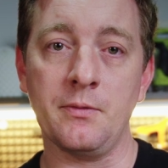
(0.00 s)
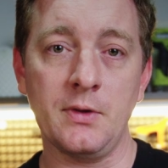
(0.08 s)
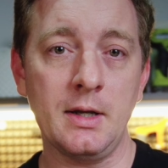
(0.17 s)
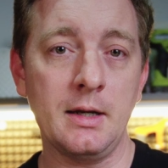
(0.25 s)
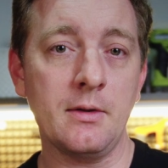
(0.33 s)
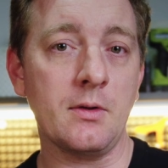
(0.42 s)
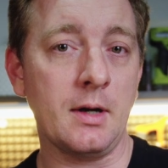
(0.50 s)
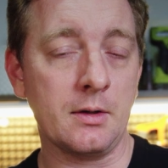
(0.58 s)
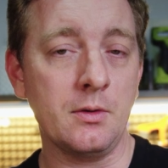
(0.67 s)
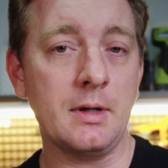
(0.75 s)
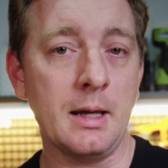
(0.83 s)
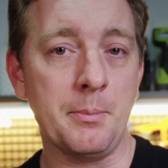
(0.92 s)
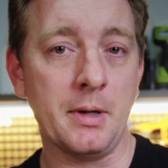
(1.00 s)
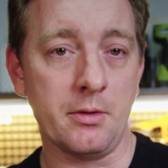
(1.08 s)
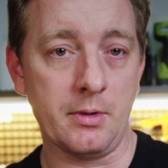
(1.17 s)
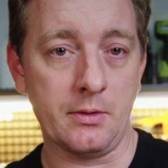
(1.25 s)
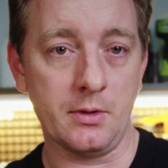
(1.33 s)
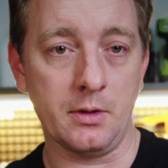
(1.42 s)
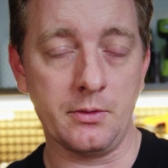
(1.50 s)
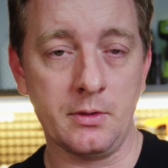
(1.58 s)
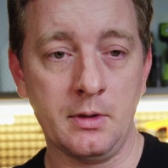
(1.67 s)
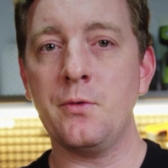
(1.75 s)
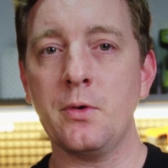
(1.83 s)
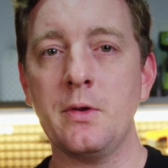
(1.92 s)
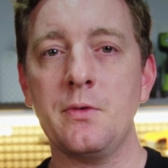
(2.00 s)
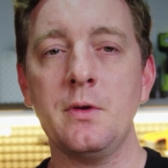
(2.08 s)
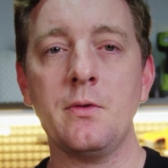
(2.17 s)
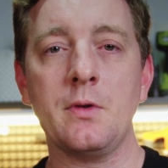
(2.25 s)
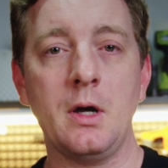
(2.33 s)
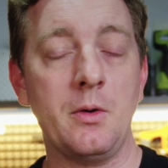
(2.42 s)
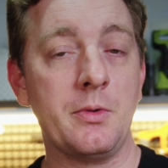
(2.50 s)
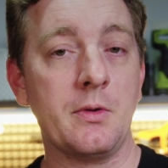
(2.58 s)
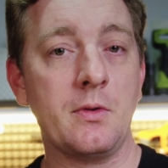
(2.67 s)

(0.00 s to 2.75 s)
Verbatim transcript: of settings, I could get better results. For instance, I was